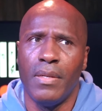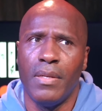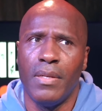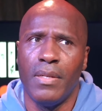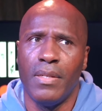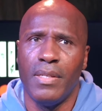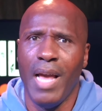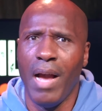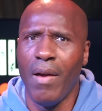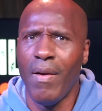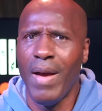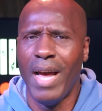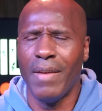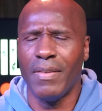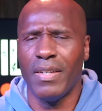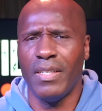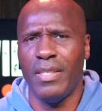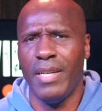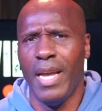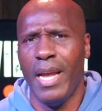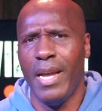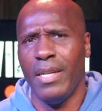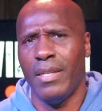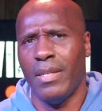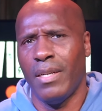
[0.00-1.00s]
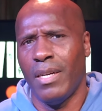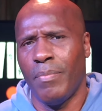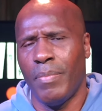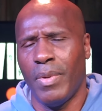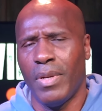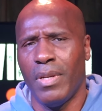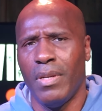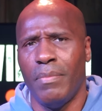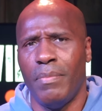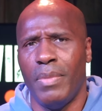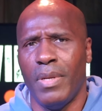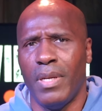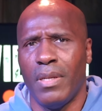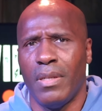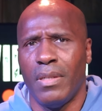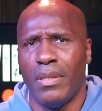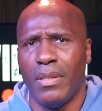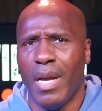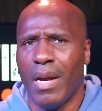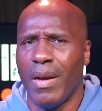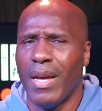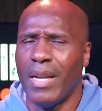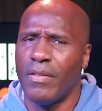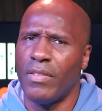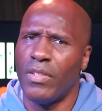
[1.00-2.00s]
Y'all gonna have to change it up a little bit. Y'all
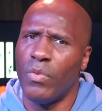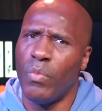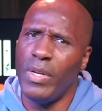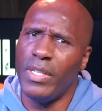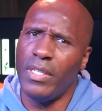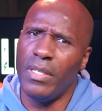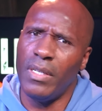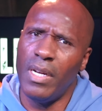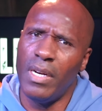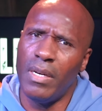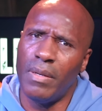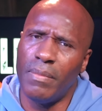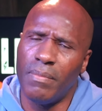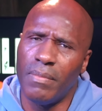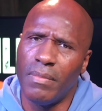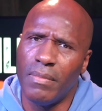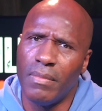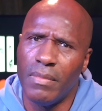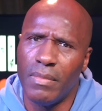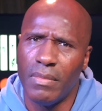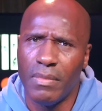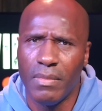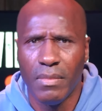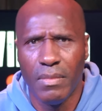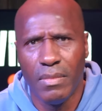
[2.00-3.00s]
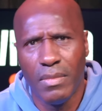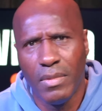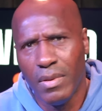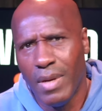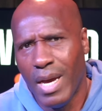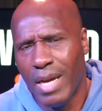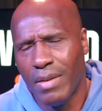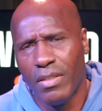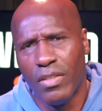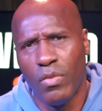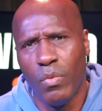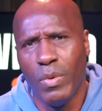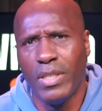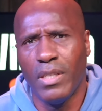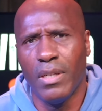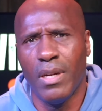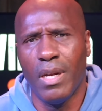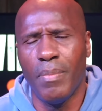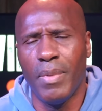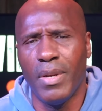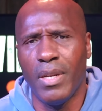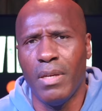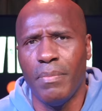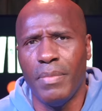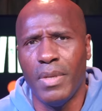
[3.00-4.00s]
gonna have to switch it up. Y'all have to switch it up
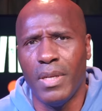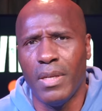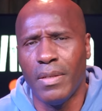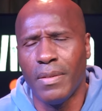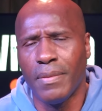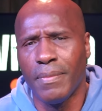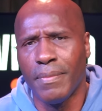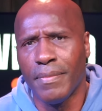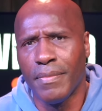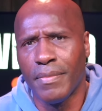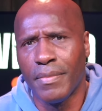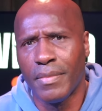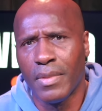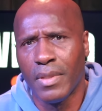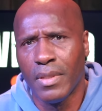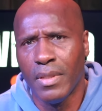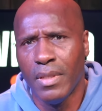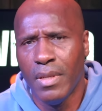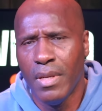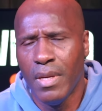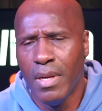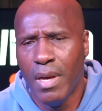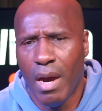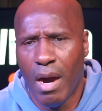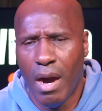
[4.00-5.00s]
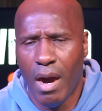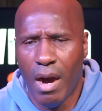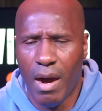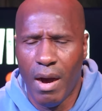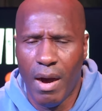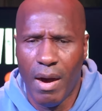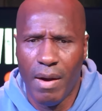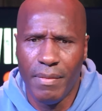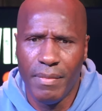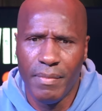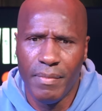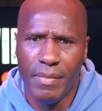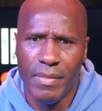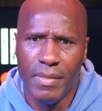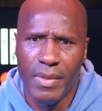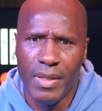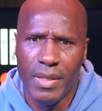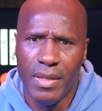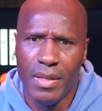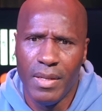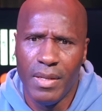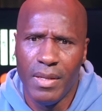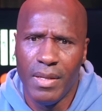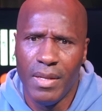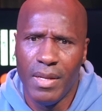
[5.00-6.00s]
a little bit. Uh,
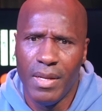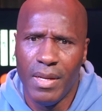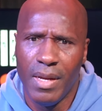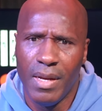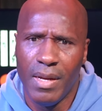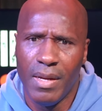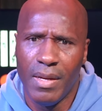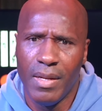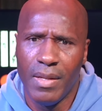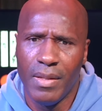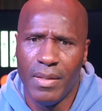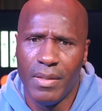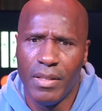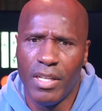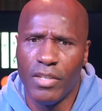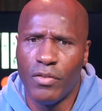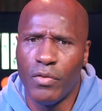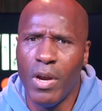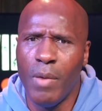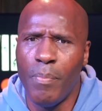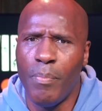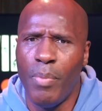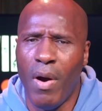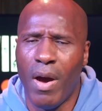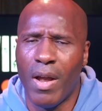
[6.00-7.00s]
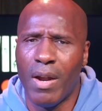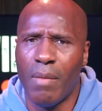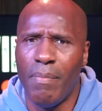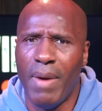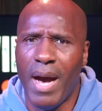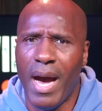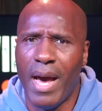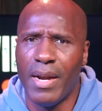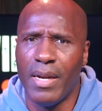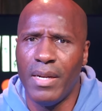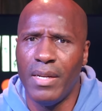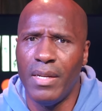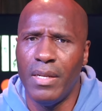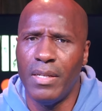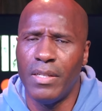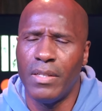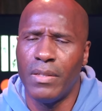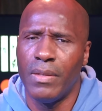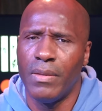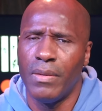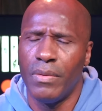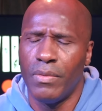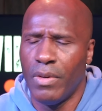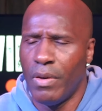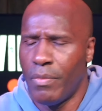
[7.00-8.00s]
the trip part about it is
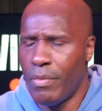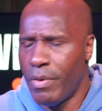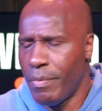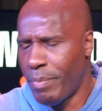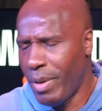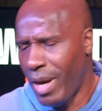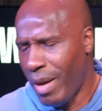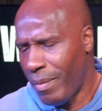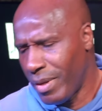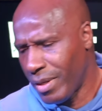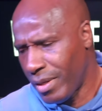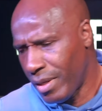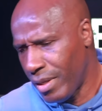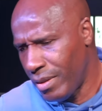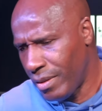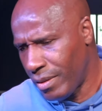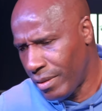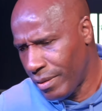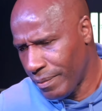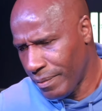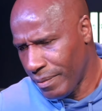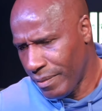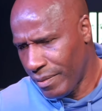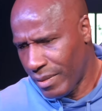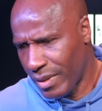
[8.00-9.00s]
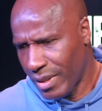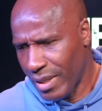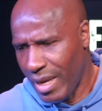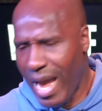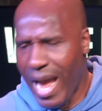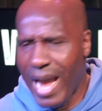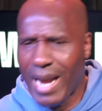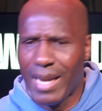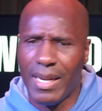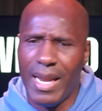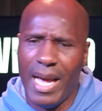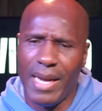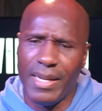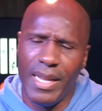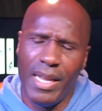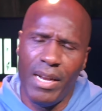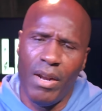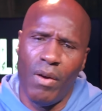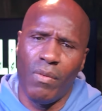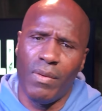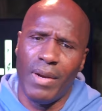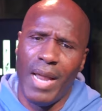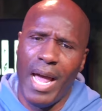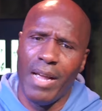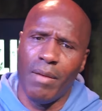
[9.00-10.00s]
the Republicans act like they
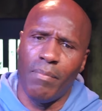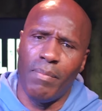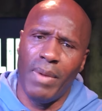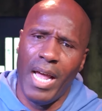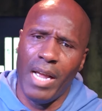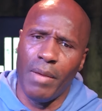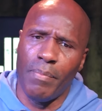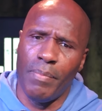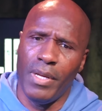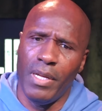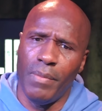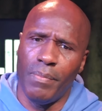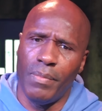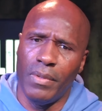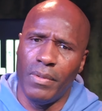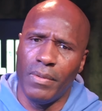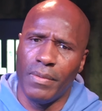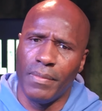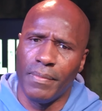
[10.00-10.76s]
don't like black people